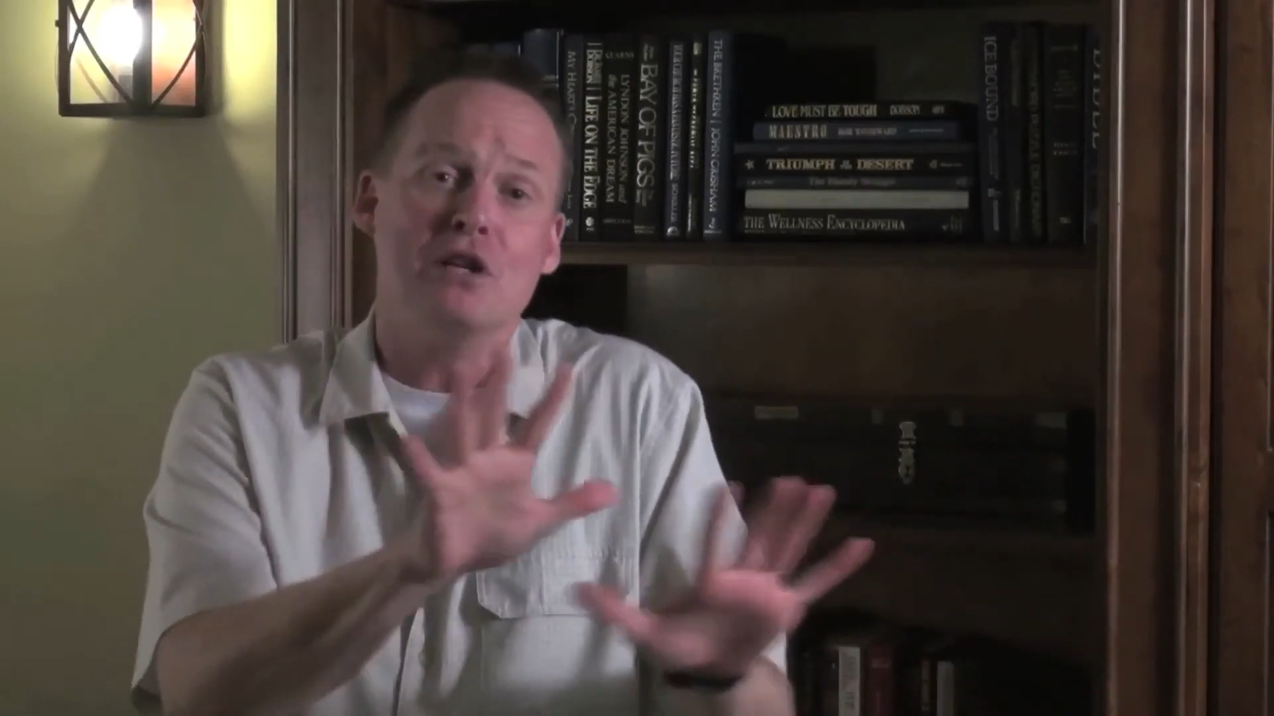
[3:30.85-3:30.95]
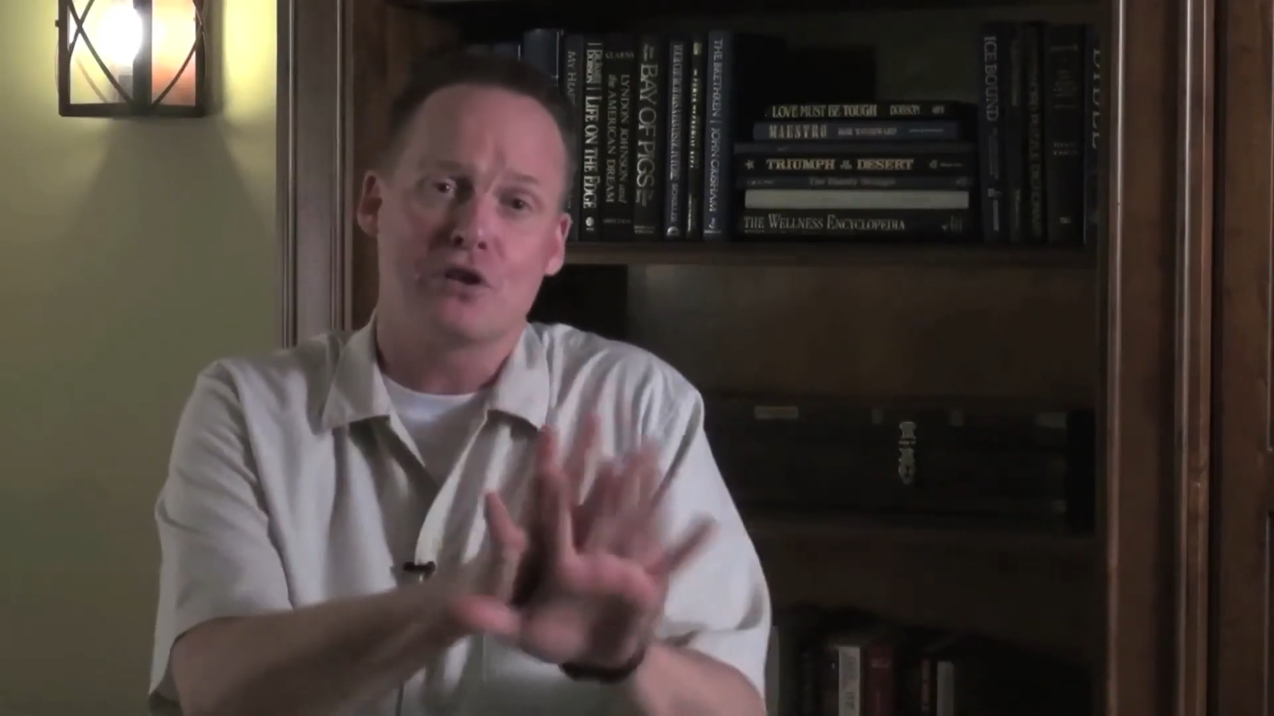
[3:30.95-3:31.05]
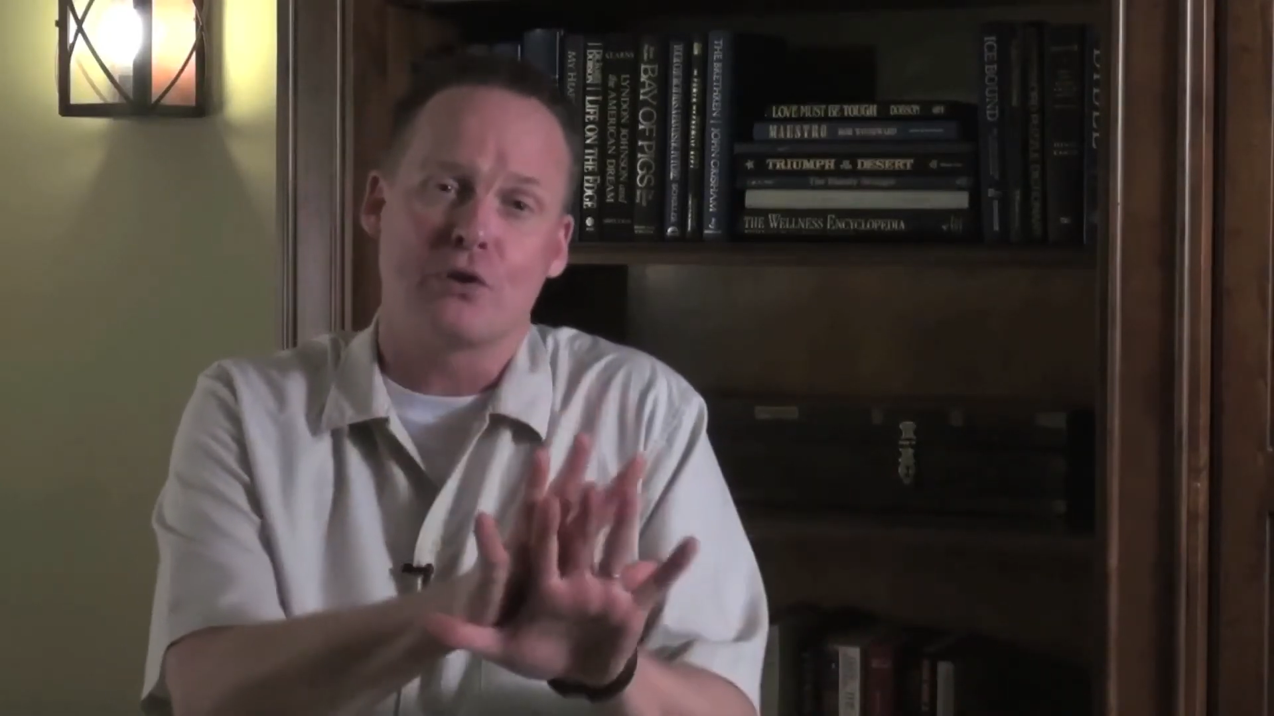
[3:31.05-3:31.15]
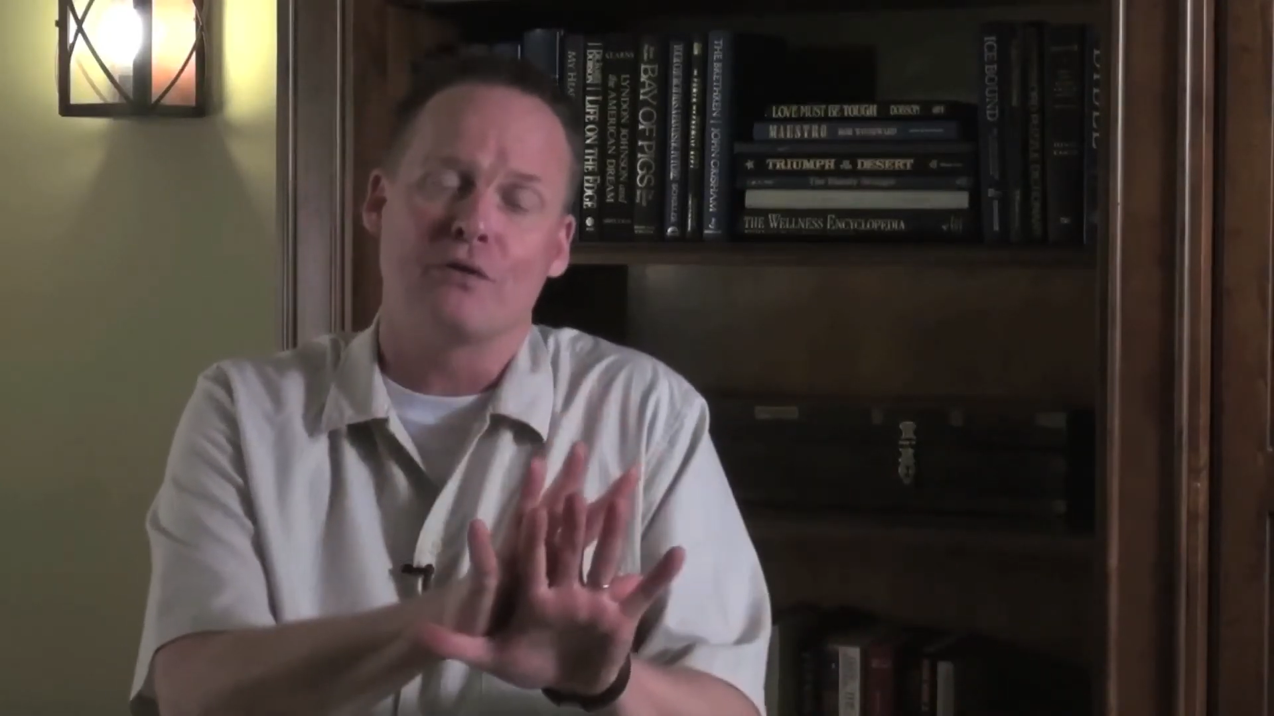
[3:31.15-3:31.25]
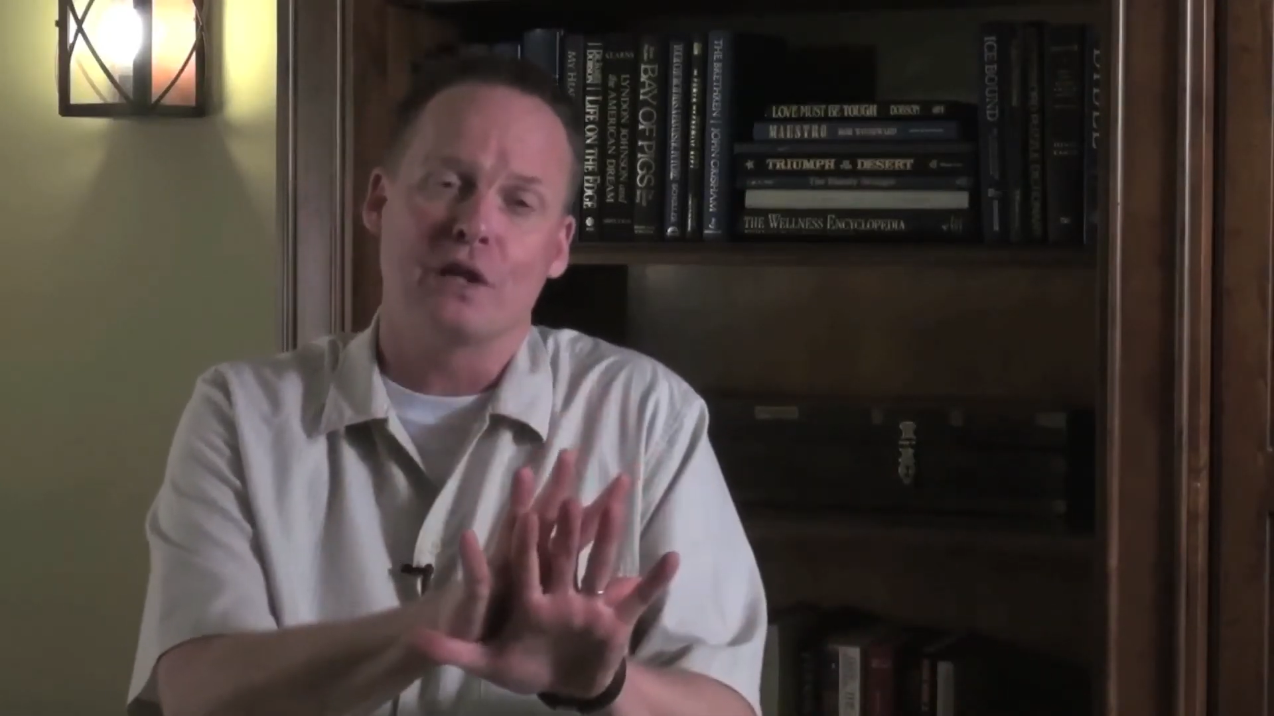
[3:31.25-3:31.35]

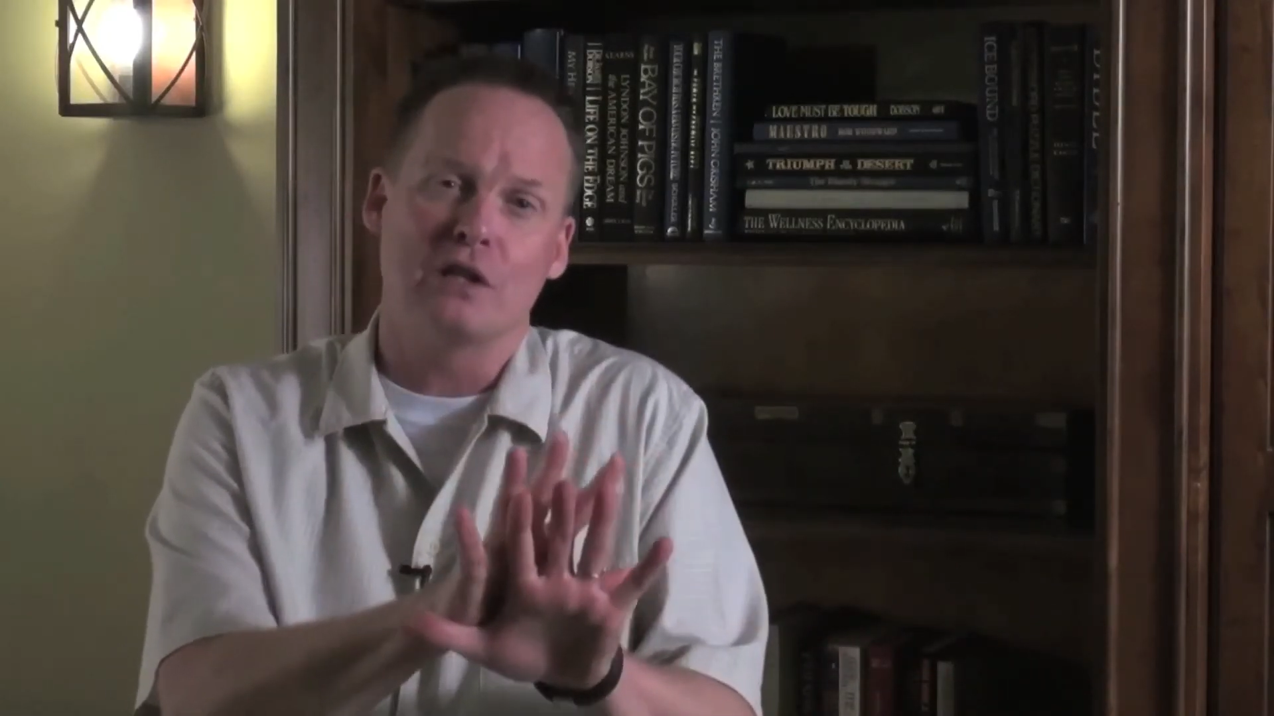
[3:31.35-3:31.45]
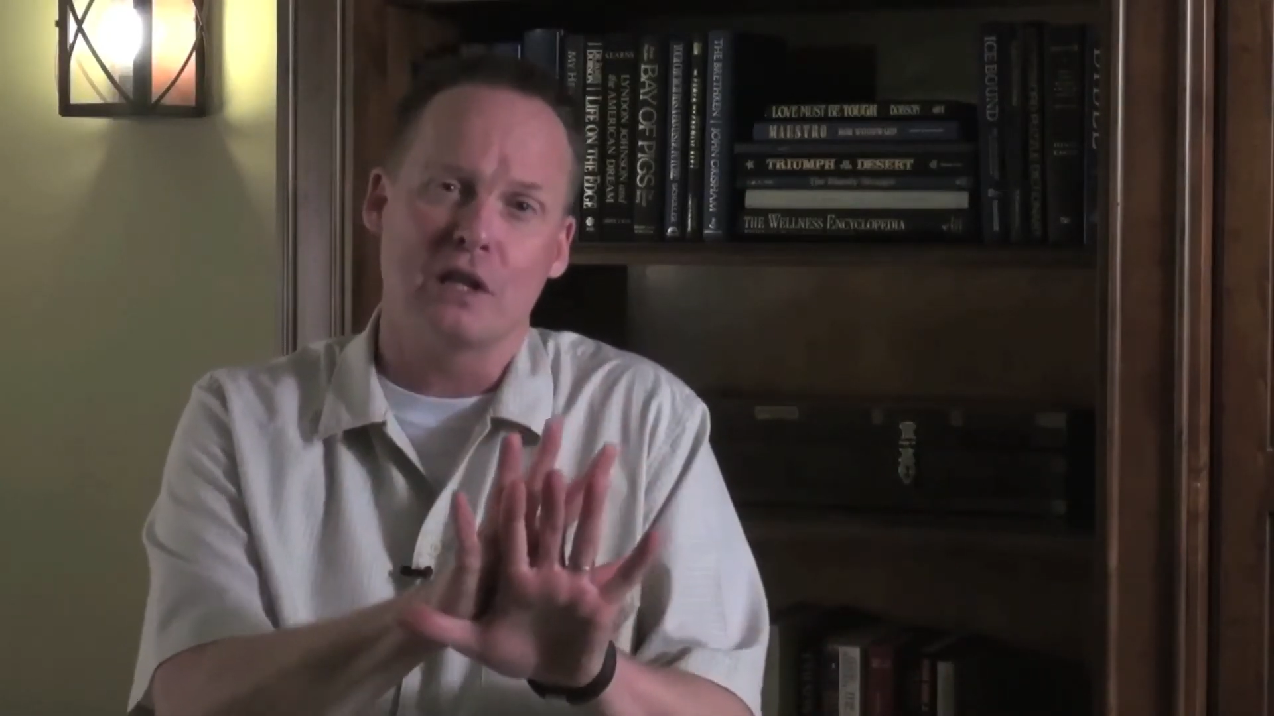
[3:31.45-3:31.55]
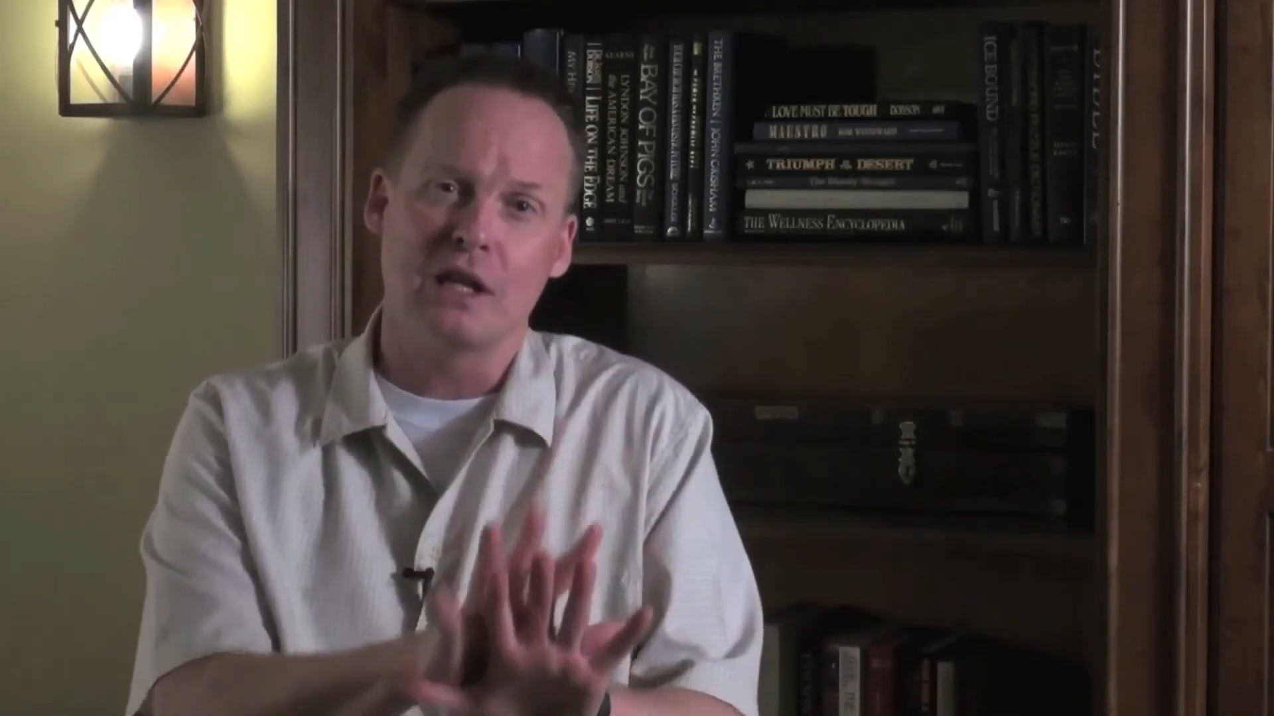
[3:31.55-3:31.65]
serving to